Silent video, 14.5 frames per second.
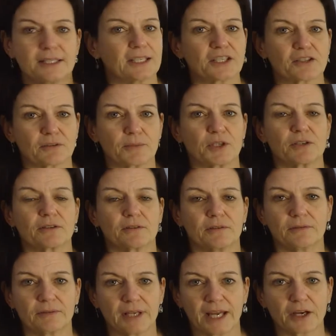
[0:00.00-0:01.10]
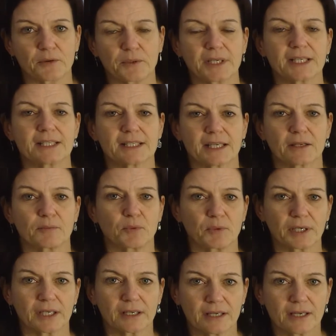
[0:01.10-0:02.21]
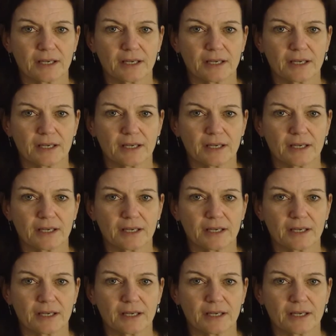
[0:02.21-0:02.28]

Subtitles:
distributional equity standpoint?